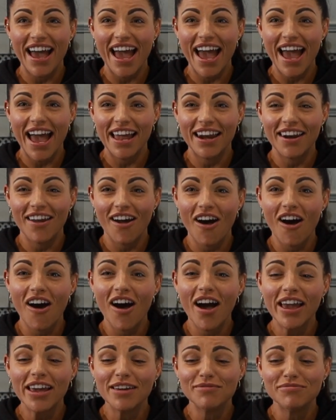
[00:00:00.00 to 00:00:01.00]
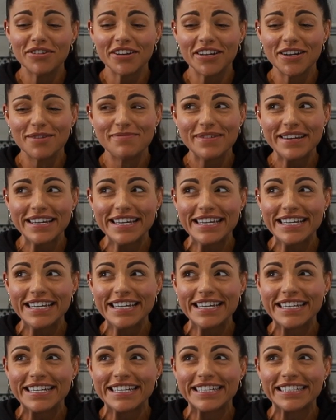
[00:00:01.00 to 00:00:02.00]
and I am going to
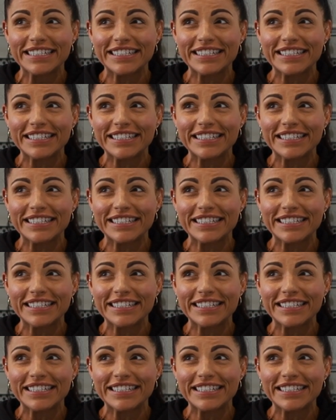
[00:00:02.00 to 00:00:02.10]
be